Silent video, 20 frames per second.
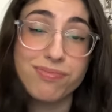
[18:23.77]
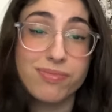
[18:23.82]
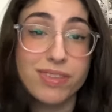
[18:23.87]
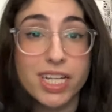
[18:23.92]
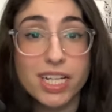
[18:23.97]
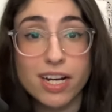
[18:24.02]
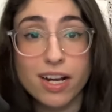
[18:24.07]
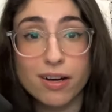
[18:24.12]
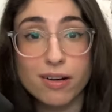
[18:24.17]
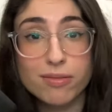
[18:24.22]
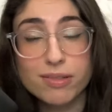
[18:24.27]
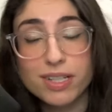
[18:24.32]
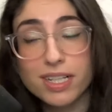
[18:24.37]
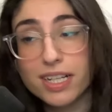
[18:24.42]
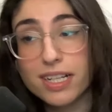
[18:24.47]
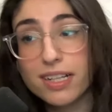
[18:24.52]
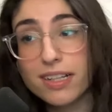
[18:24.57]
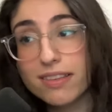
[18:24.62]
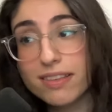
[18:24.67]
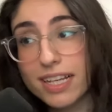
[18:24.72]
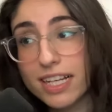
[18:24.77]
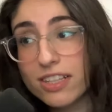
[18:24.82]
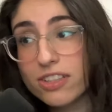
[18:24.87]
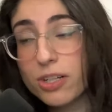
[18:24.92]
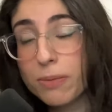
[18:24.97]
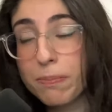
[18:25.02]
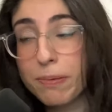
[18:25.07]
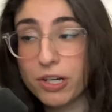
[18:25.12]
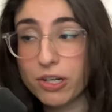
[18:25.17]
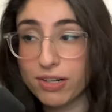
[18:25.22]
you know, things
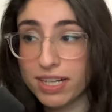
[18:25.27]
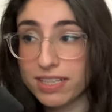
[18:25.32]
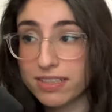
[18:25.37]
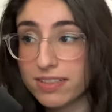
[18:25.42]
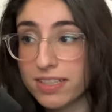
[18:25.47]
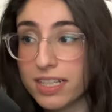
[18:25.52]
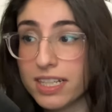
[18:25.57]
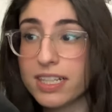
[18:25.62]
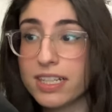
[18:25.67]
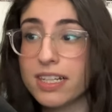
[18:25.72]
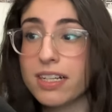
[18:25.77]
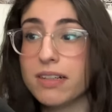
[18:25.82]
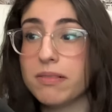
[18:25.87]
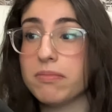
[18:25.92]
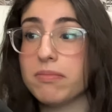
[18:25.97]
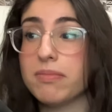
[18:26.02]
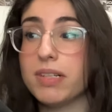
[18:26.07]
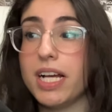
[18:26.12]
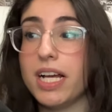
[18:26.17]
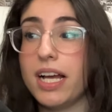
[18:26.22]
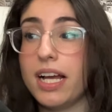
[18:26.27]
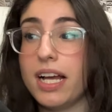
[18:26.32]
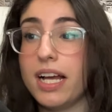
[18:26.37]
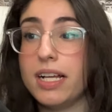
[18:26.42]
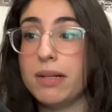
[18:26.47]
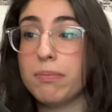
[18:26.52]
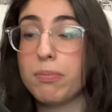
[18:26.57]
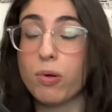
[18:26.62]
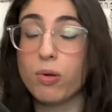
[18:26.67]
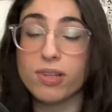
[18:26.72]
are progressing,
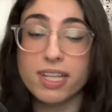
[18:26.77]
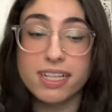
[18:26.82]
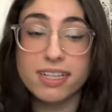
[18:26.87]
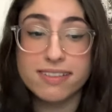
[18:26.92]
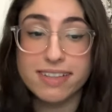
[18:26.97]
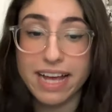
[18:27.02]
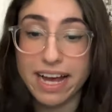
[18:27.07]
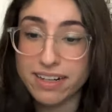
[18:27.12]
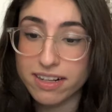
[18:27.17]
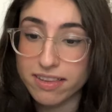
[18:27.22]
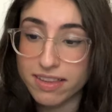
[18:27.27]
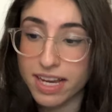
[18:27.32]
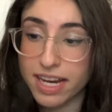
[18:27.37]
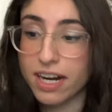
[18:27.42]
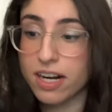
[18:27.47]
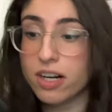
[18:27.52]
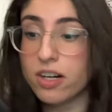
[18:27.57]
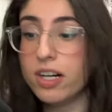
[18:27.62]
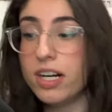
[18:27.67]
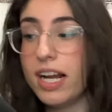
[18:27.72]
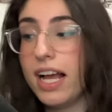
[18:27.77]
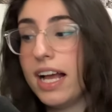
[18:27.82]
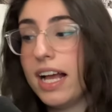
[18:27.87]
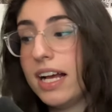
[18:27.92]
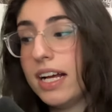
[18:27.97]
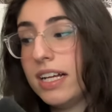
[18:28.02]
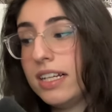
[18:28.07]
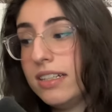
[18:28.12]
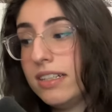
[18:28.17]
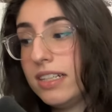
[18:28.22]
and Bolin's out of there,
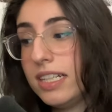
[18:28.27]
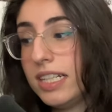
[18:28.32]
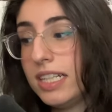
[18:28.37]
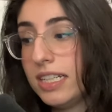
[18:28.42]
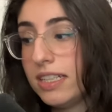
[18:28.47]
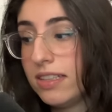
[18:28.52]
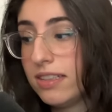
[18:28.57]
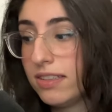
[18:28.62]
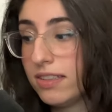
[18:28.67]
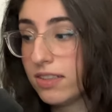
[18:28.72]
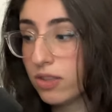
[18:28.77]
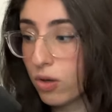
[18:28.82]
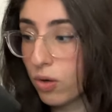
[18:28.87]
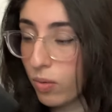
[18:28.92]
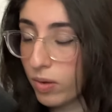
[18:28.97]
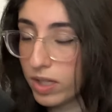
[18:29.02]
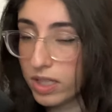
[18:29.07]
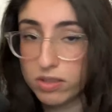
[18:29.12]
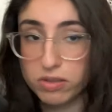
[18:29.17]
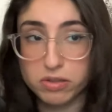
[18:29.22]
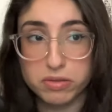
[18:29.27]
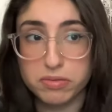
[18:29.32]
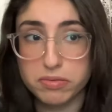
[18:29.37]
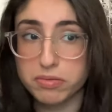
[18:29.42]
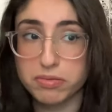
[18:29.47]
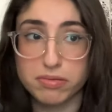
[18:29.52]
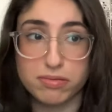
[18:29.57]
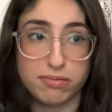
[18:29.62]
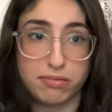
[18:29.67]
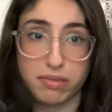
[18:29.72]
and he's going to
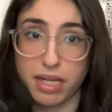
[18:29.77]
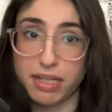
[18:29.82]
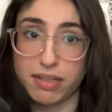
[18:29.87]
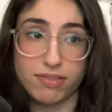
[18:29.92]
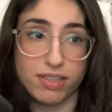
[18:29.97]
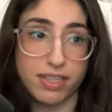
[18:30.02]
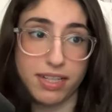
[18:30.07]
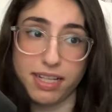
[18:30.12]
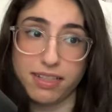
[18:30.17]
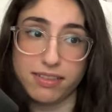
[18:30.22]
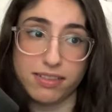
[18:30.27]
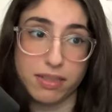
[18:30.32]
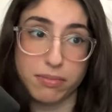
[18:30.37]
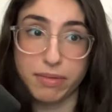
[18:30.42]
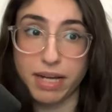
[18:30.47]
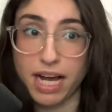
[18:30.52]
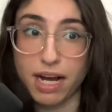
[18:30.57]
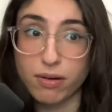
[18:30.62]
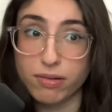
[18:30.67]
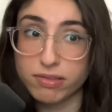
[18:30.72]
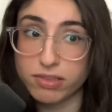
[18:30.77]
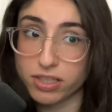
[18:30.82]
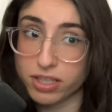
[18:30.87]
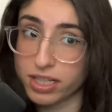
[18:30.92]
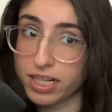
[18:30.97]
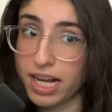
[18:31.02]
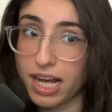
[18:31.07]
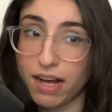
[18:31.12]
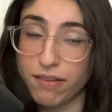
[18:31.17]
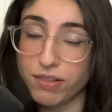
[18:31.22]
save the day somehow, and they're
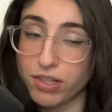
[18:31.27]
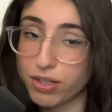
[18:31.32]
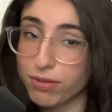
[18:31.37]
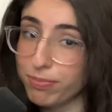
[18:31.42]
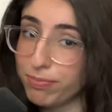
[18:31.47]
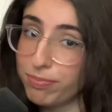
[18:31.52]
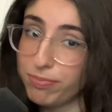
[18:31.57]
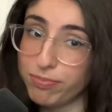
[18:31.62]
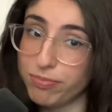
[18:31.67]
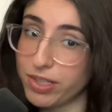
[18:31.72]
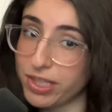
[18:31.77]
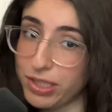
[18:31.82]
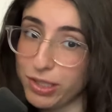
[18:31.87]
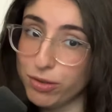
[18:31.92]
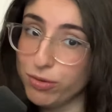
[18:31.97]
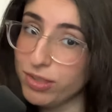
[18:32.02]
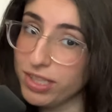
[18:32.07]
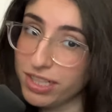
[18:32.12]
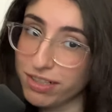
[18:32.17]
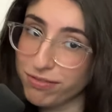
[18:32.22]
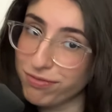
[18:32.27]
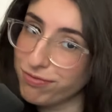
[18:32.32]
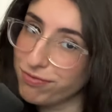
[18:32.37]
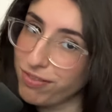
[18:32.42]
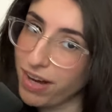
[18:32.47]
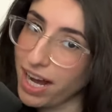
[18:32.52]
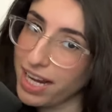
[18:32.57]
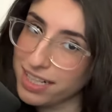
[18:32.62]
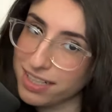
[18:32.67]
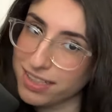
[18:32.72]
gonna have their reunion
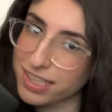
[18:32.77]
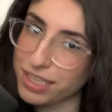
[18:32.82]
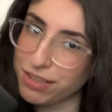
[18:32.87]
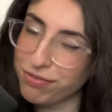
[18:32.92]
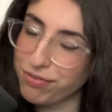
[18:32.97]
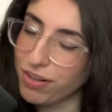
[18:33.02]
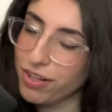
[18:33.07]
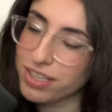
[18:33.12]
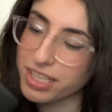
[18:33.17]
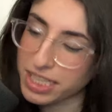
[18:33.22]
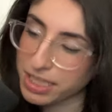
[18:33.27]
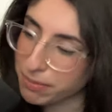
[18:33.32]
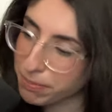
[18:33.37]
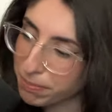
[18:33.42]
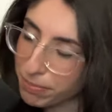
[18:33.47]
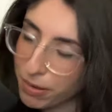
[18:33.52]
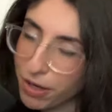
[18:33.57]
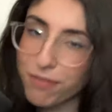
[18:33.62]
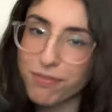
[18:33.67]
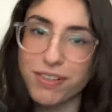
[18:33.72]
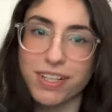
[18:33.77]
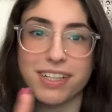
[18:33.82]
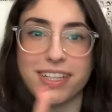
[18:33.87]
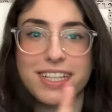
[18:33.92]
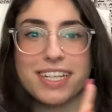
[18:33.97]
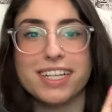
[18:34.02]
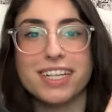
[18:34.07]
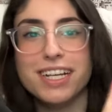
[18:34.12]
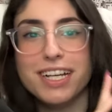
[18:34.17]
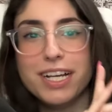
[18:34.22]
finally, fully, perfectly.